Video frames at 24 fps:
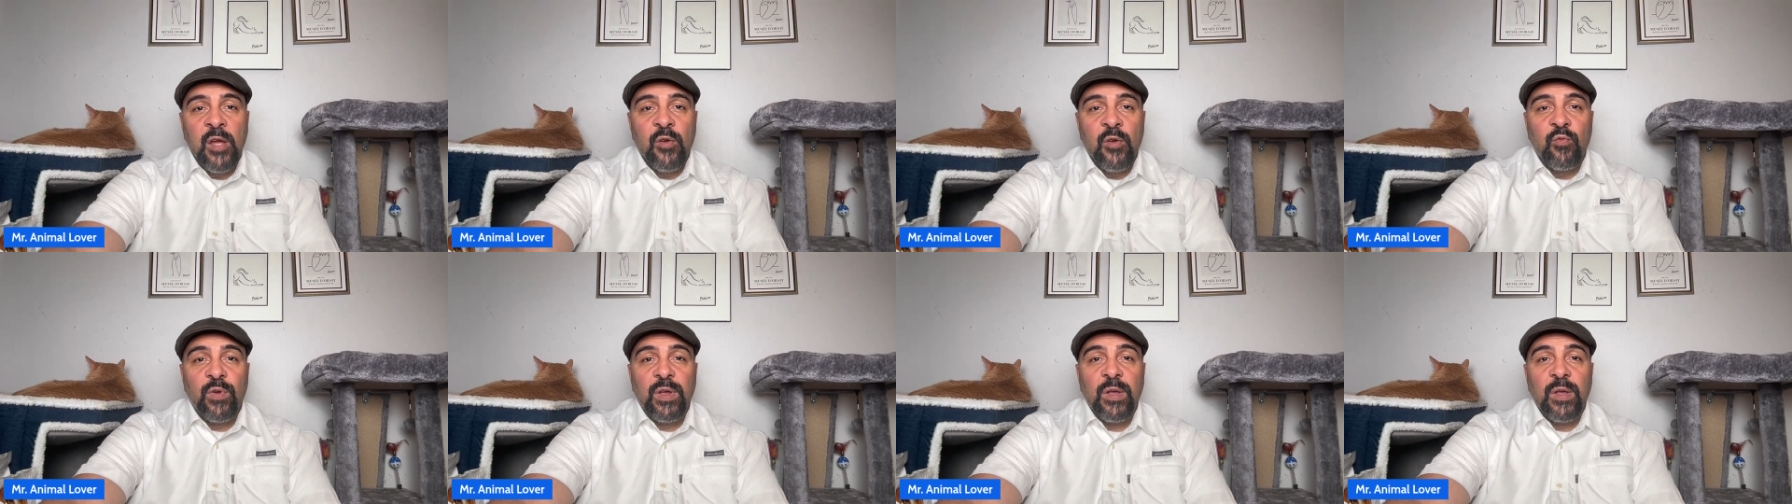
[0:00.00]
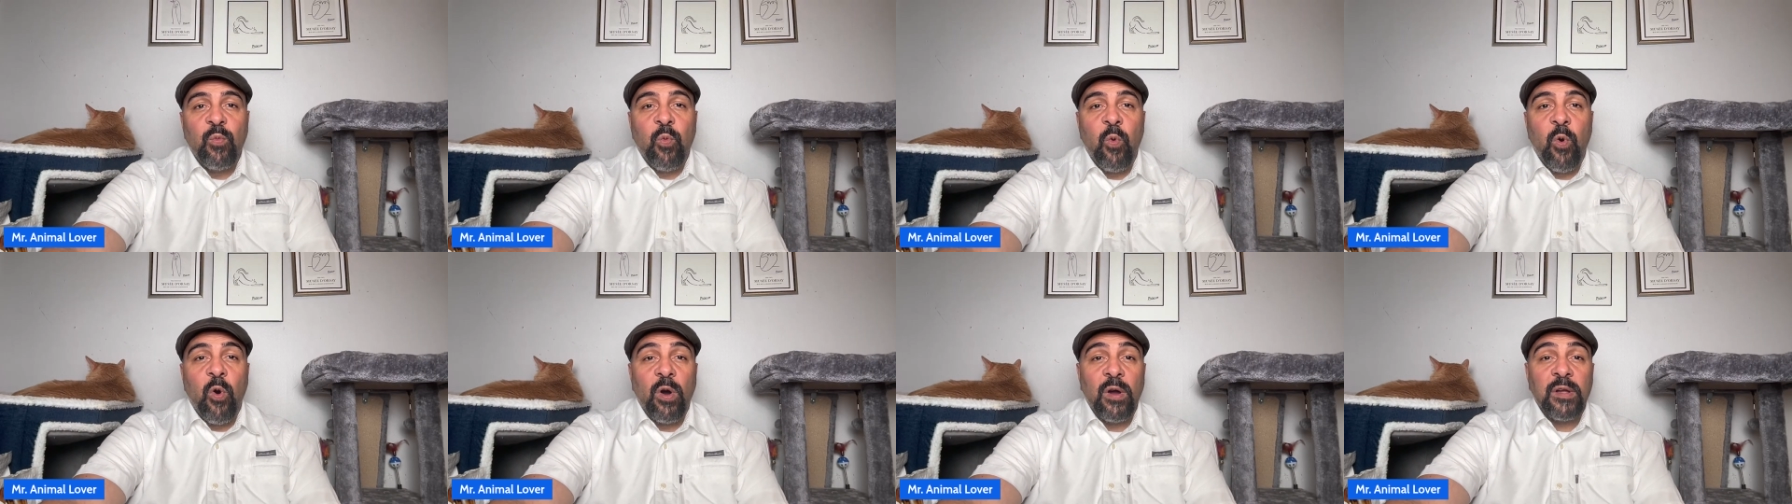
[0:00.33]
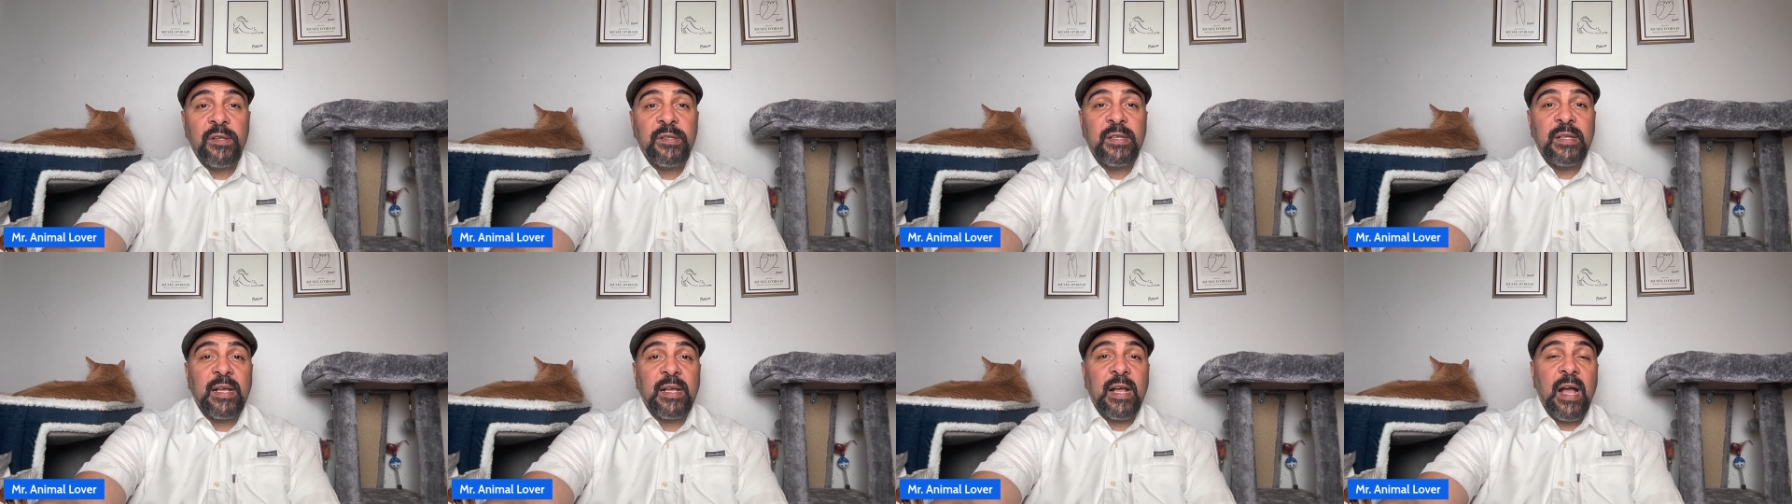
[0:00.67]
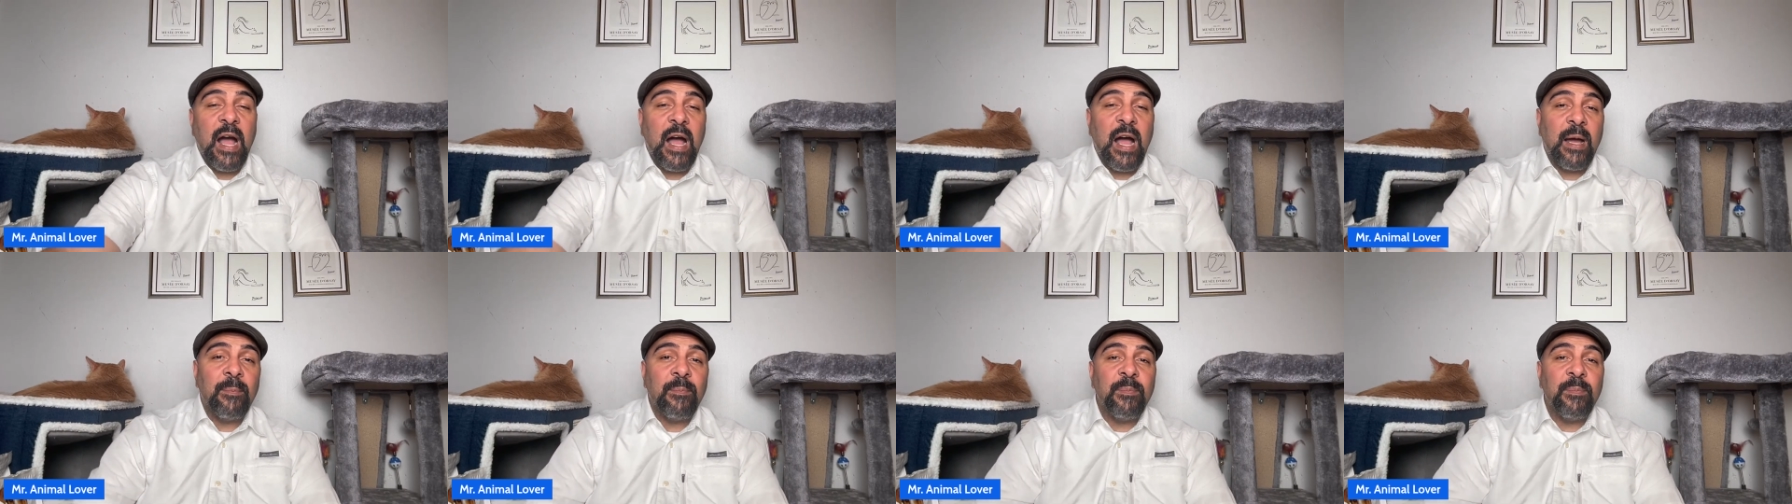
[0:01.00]
Reward
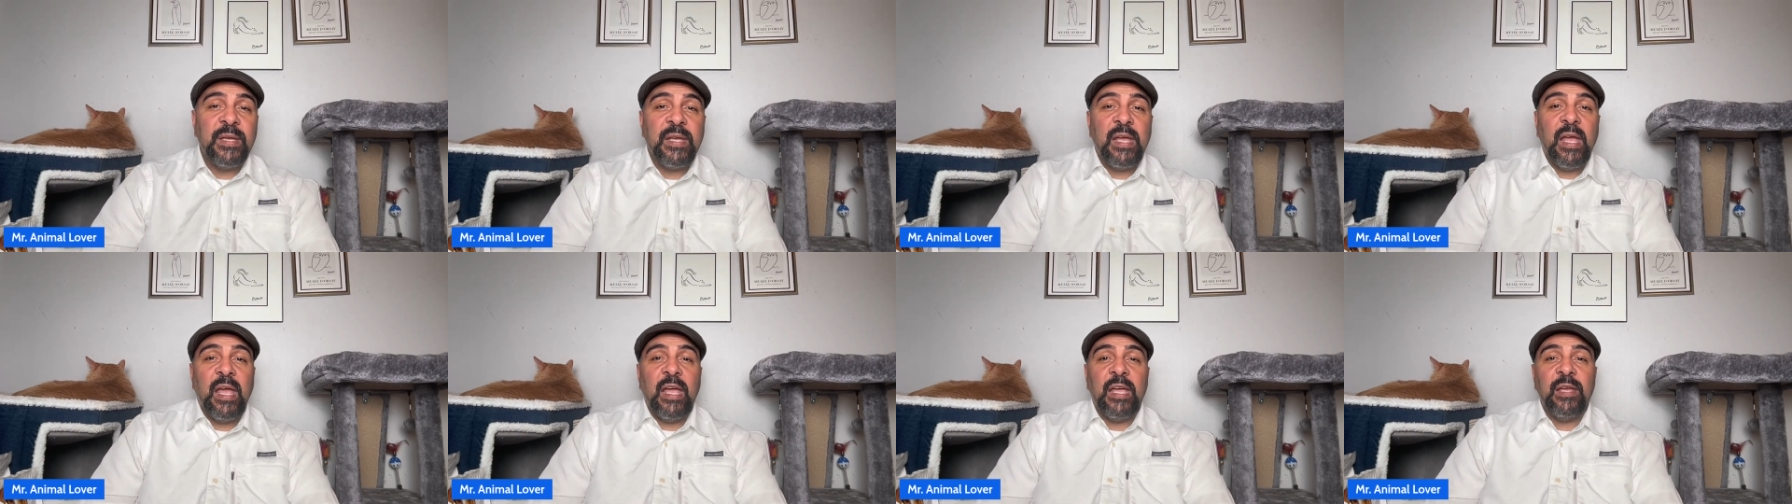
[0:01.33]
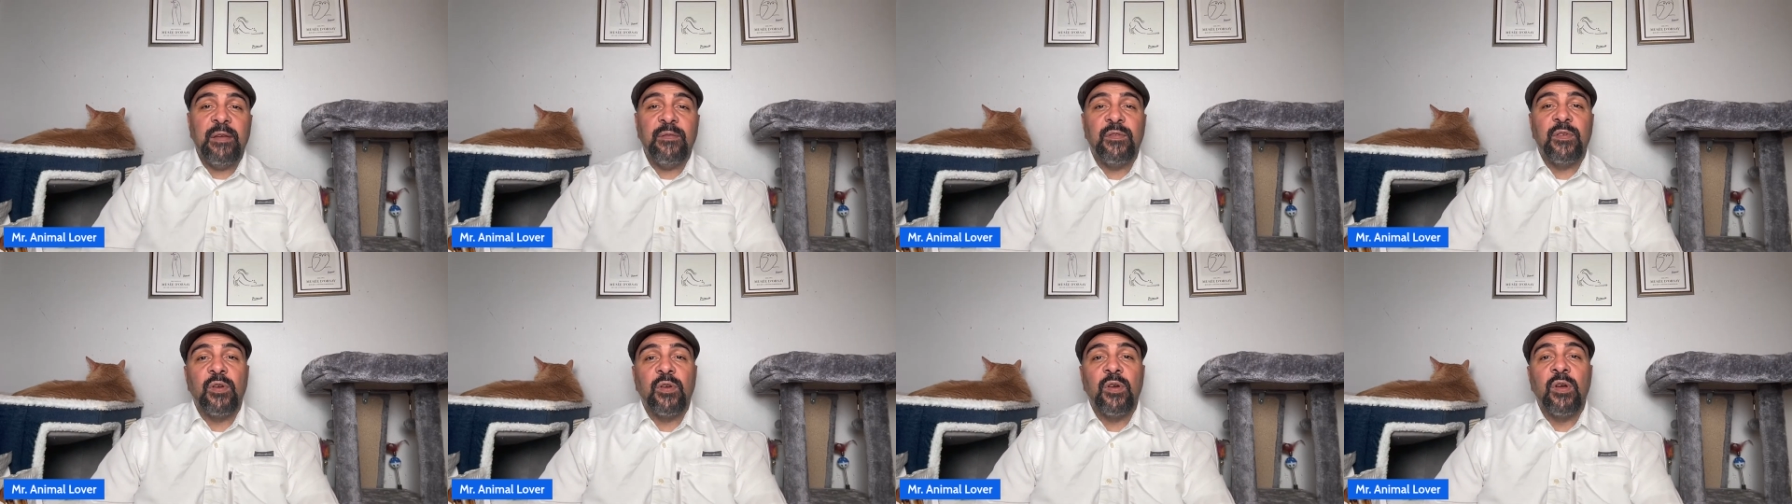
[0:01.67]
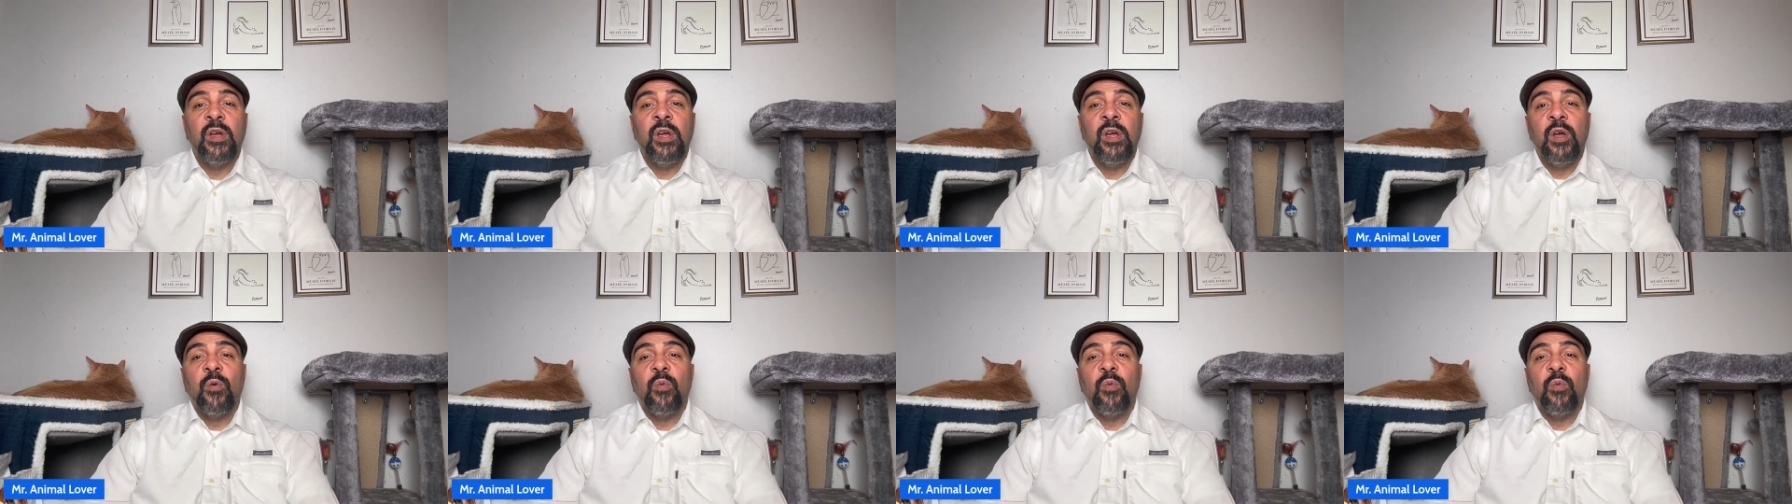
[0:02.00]
calm behavior.